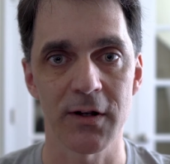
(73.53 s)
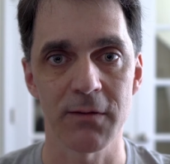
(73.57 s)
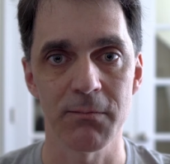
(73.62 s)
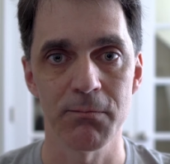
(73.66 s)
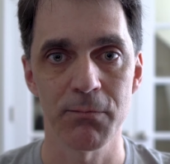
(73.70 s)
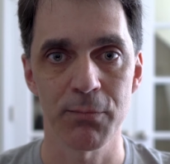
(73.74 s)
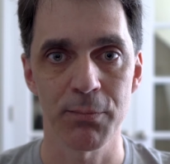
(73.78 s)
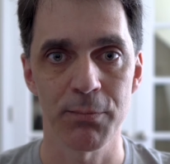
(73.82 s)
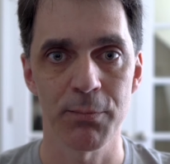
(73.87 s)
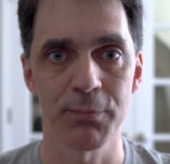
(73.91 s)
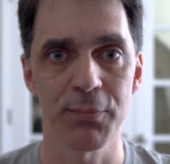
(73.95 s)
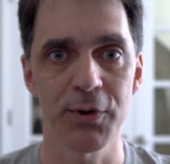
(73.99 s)
a
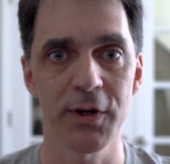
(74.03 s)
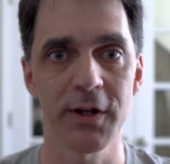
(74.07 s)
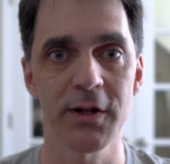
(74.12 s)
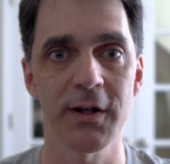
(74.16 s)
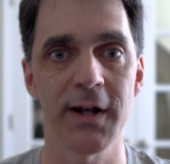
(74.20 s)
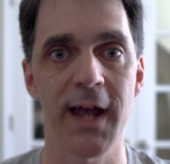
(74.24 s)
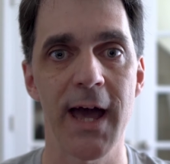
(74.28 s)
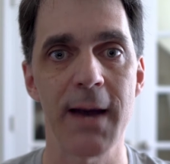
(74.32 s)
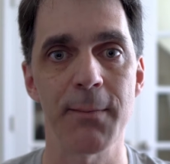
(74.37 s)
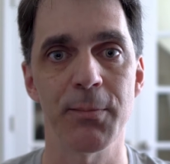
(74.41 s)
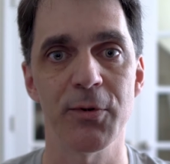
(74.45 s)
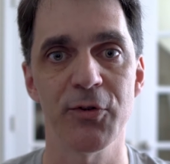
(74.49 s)
pretty
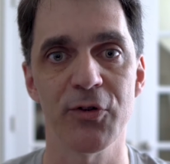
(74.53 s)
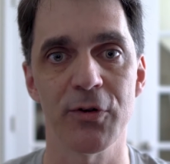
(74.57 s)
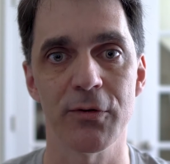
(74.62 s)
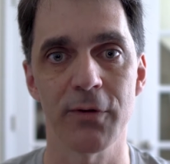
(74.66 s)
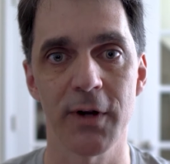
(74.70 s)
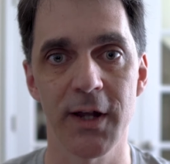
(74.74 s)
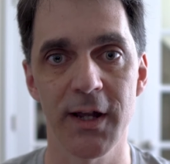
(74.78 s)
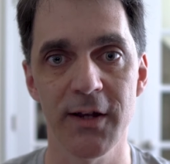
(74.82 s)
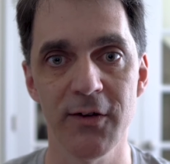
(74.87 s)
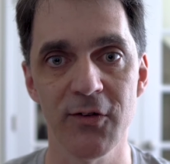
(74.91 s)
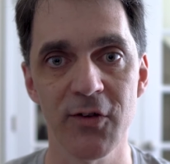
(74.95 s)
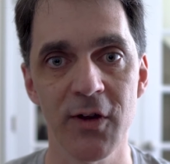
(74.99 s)
good aperture
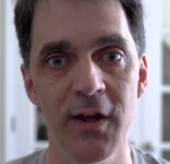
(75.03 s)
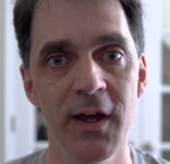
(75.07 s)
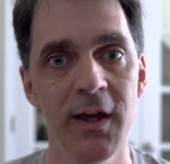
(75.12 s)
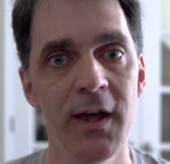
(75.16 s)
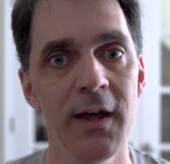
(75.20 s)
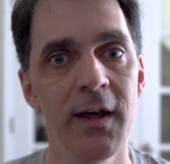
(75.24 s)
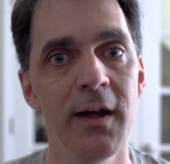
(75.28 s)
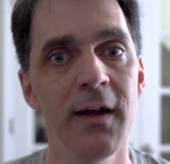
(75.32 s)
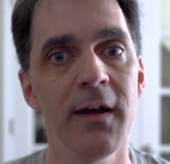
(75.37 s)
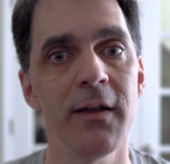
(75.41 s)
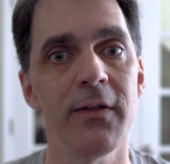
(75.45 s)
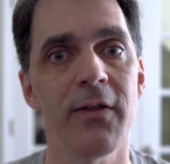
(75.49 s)
range.
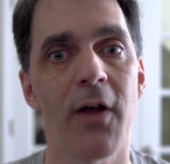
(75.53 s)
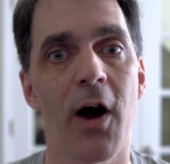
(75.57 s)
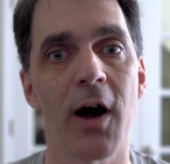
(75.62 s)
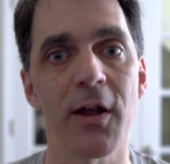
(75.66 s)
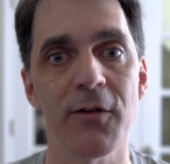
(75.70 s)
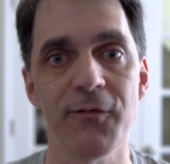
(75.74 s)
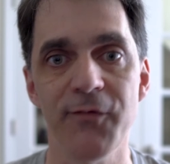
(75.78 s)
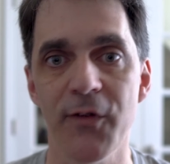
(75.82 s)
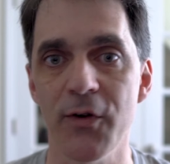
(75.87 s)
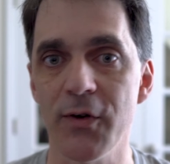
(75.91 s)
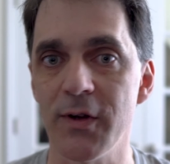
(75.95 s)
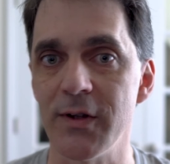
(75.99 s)
The
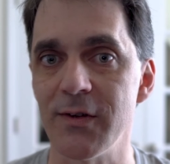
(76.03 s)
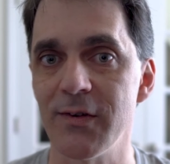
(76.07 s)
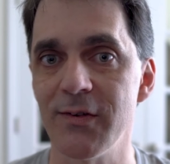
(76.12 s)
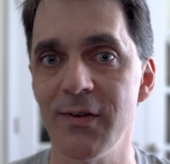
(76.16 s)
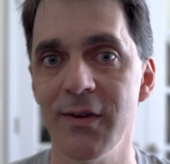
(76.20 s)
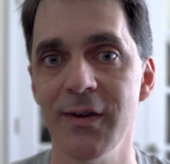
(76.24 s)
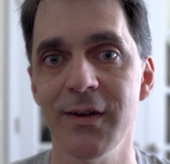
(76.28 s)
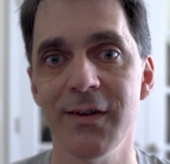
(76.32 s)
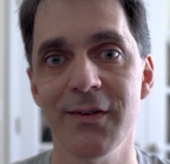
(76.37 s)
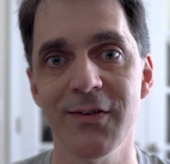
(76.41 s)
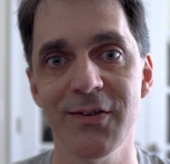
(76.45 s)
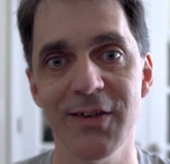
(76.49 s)

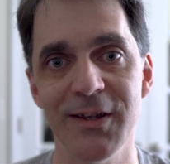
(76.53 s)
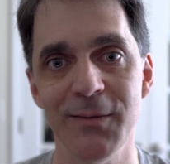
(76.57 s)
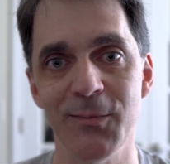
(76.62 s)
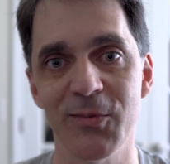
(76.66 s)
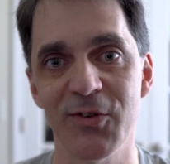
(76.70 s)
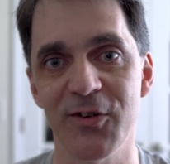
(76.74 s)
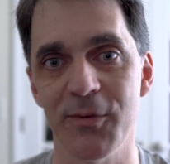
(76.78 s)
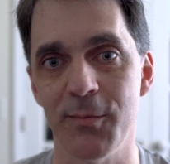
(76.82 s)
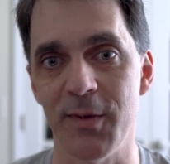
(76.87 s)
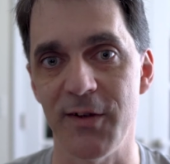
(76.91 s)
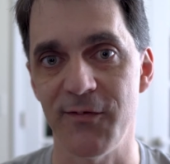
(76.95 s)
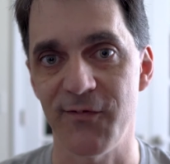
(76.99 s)
autofocus
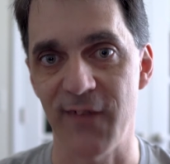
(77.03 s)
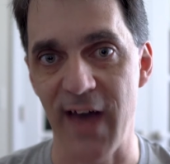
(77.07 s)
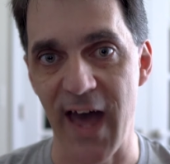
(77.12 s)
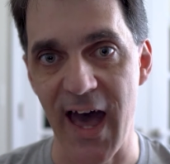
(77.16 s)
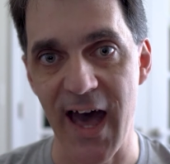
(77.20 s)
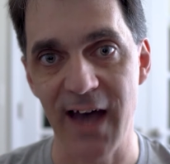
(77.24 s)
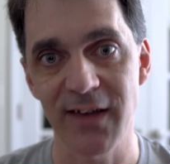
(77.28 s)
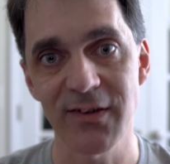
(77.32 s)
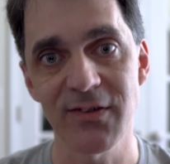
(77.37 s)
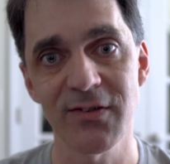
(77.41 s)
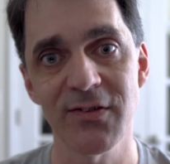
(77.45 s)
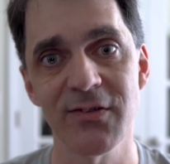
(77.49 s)
seems to be
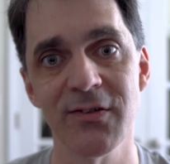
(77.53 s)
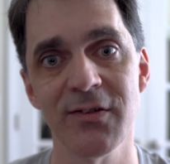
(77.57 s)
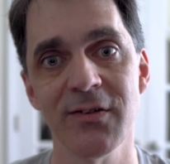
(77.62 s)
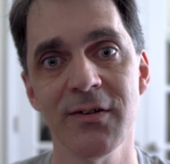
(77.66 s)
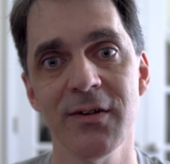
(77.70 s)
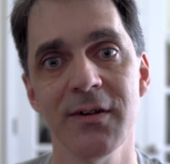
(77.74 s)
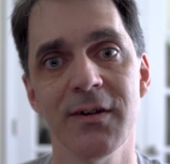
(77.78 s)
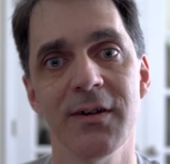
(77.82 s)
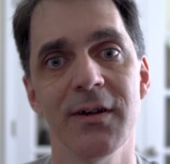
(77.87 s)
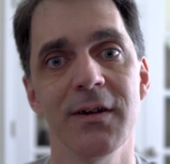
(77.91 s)
fast.